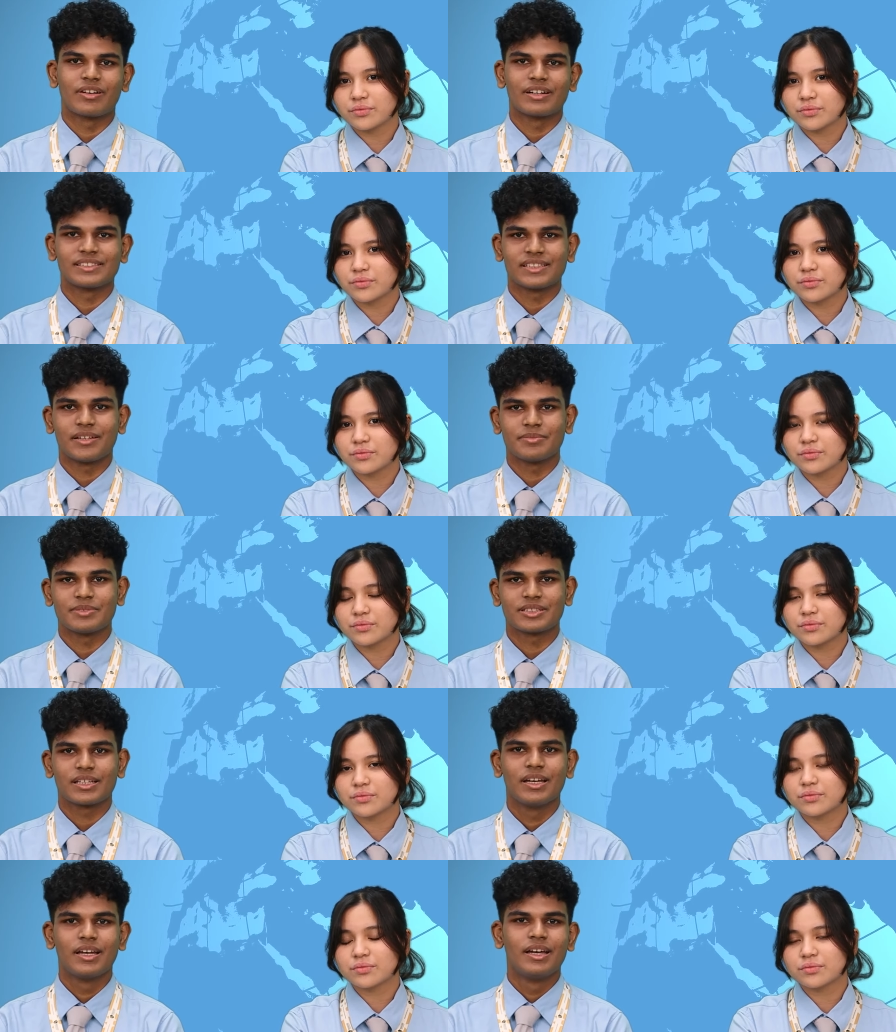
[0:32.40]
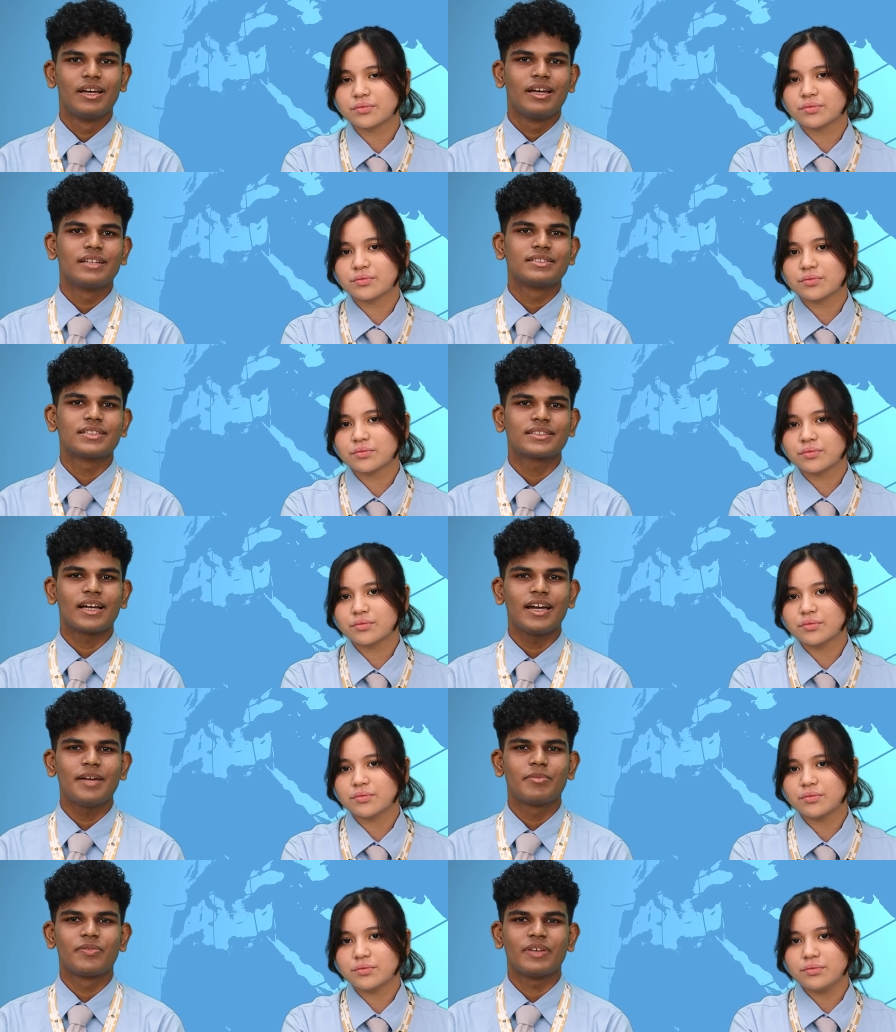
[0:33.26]
Speaker 1: their exams. It's a
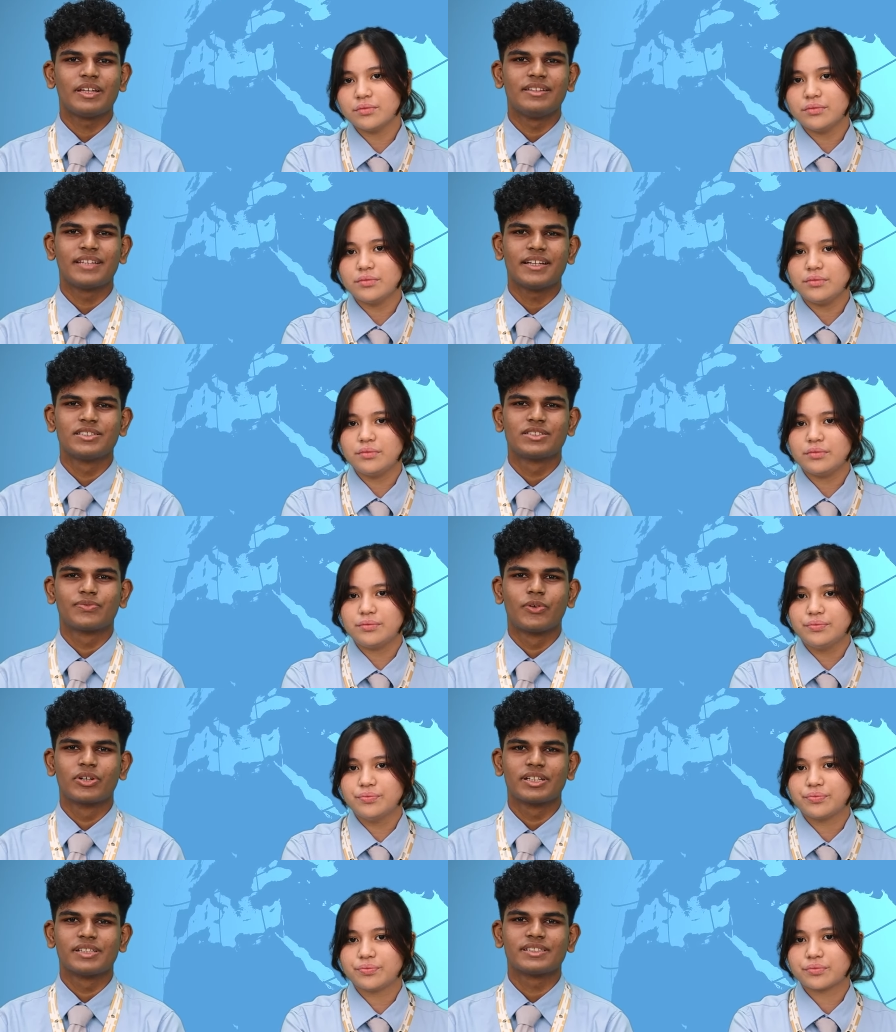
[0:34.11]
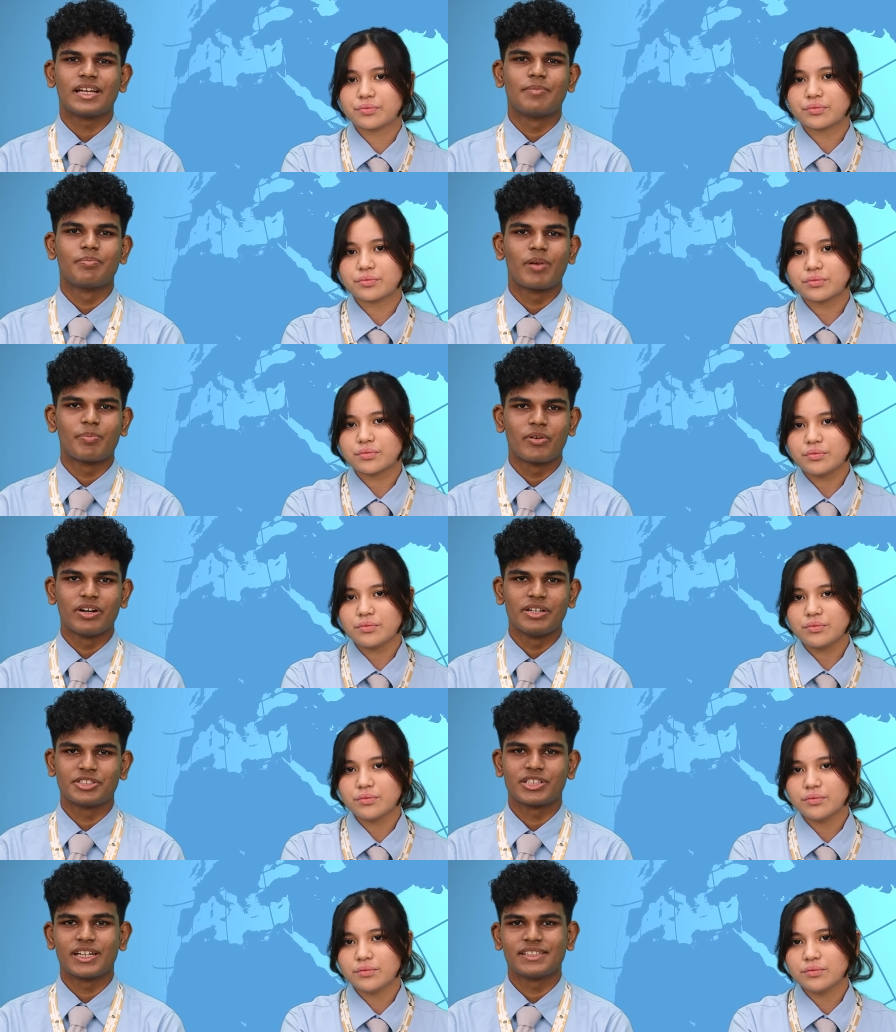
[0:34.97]
time of intense focus and
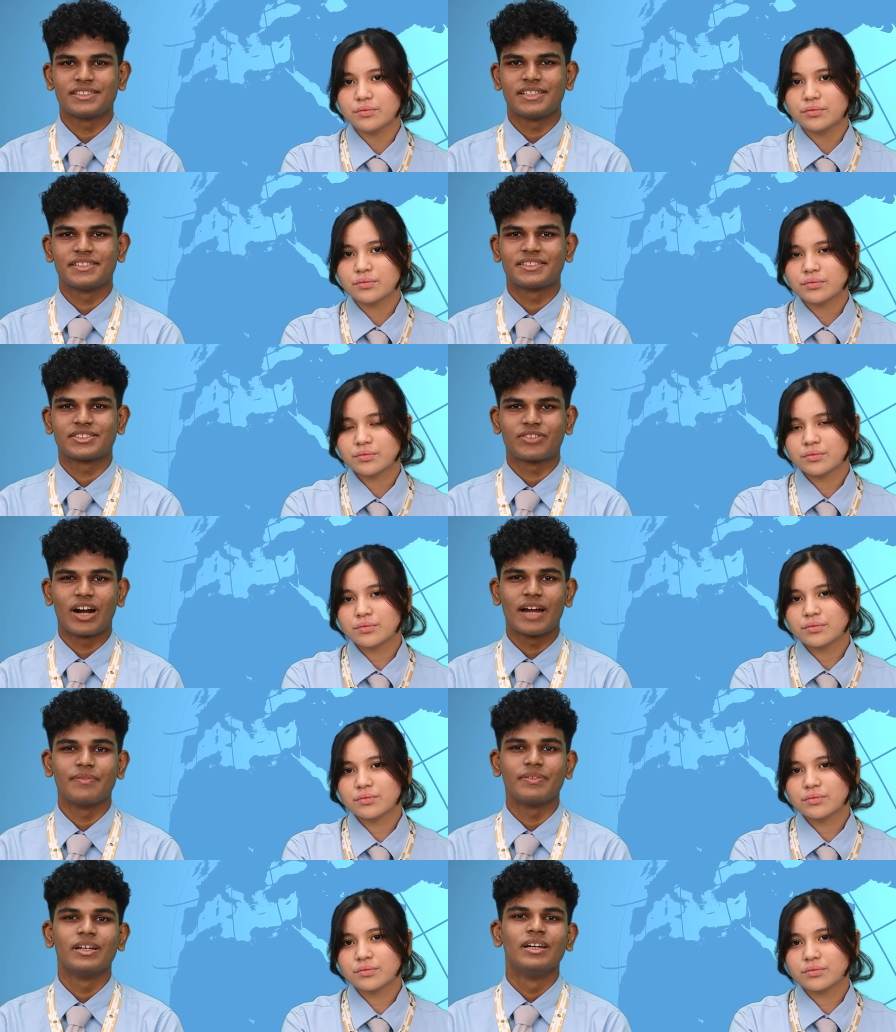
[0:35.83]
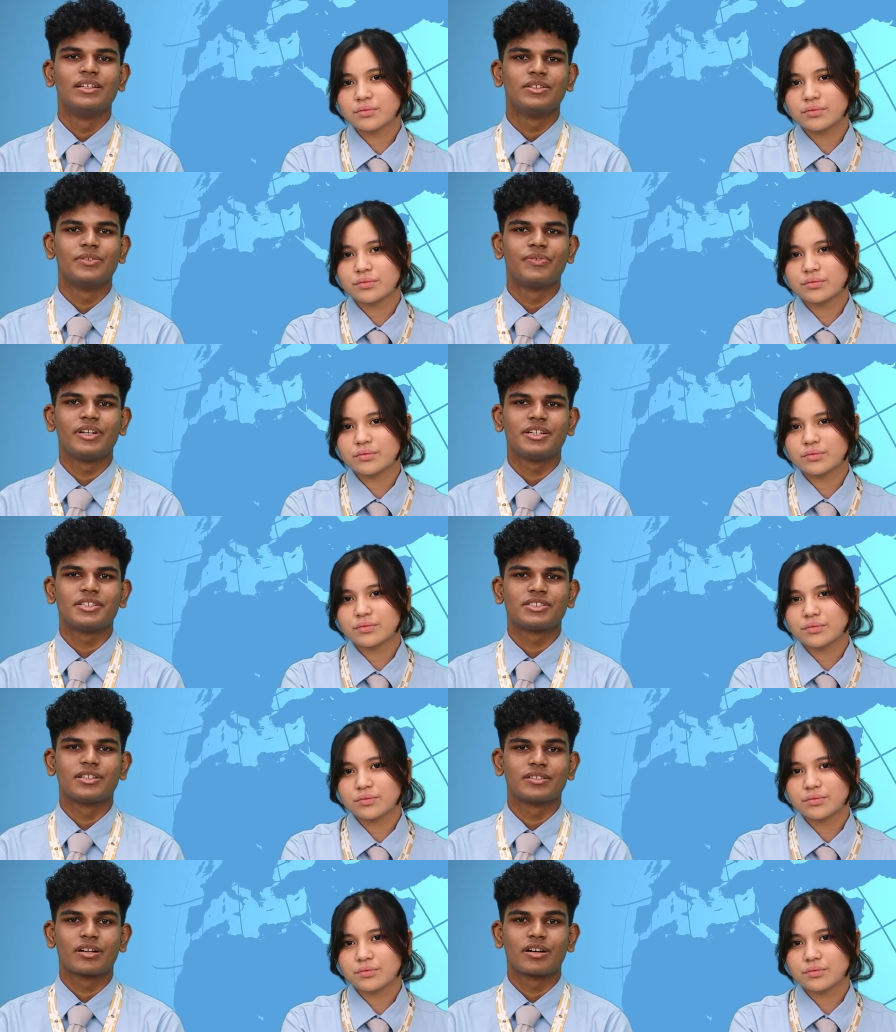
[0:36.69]
preparation as they strive to
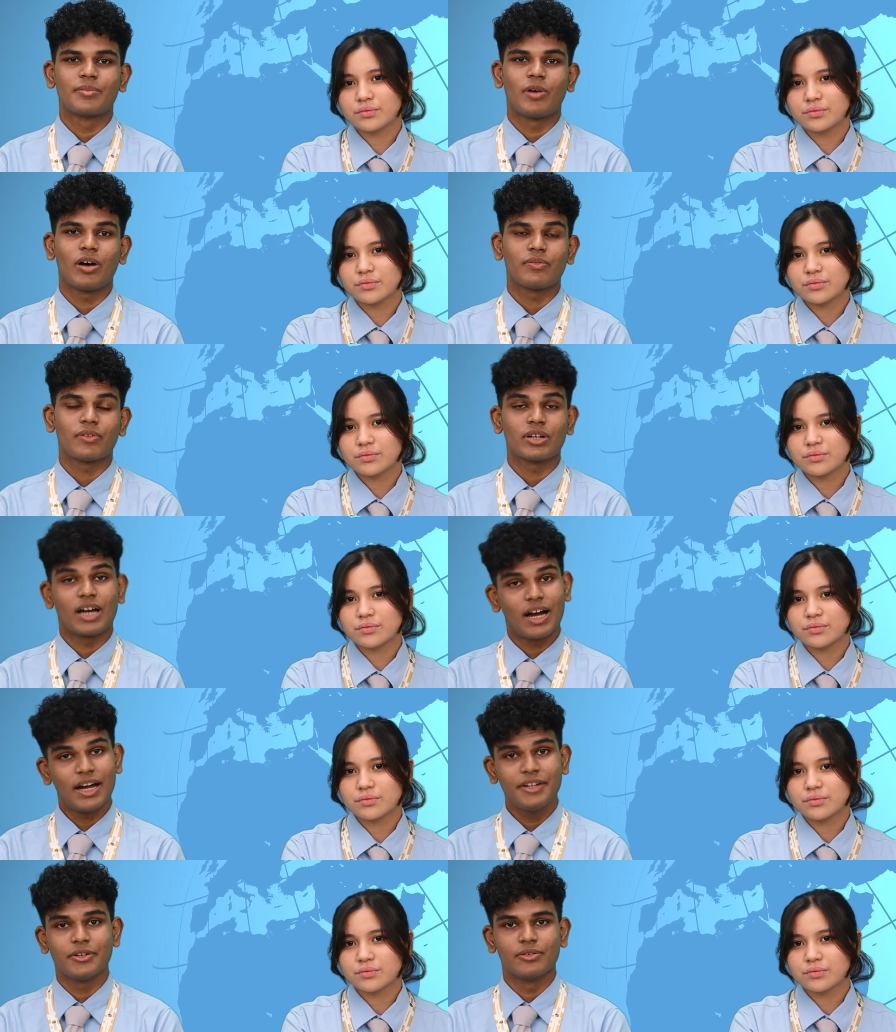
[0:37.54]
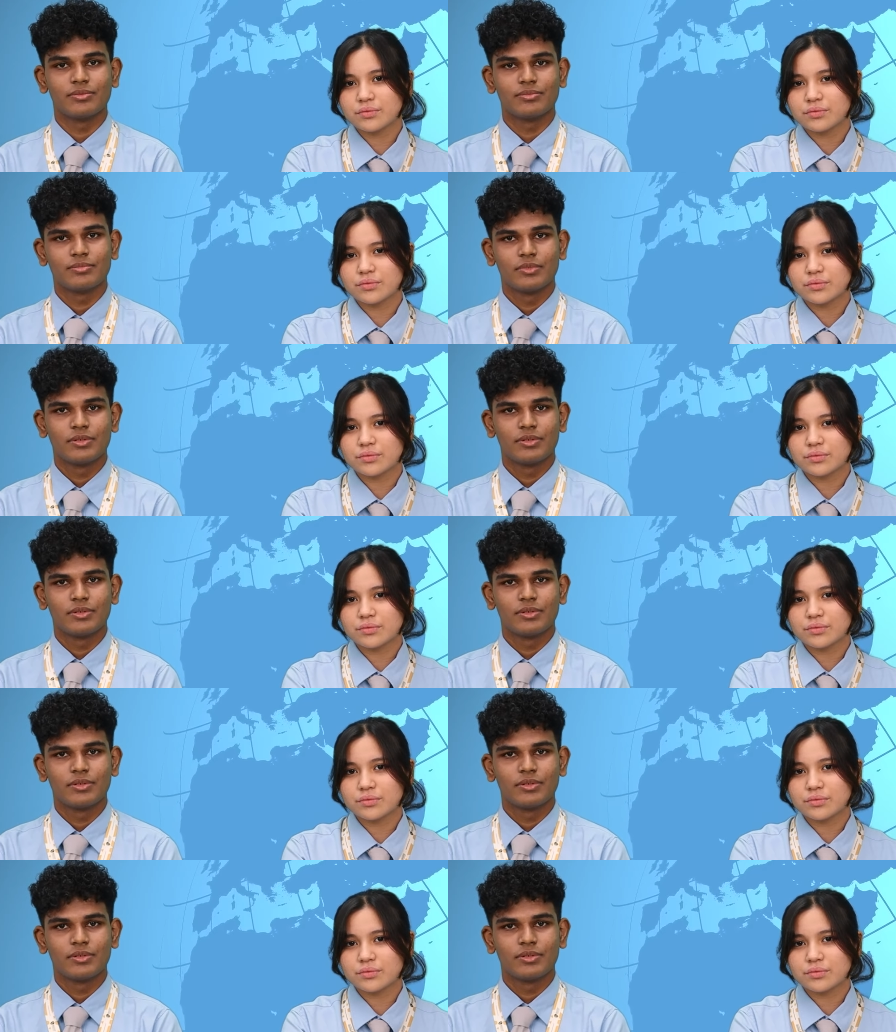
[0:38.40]
finish the term off on a high note.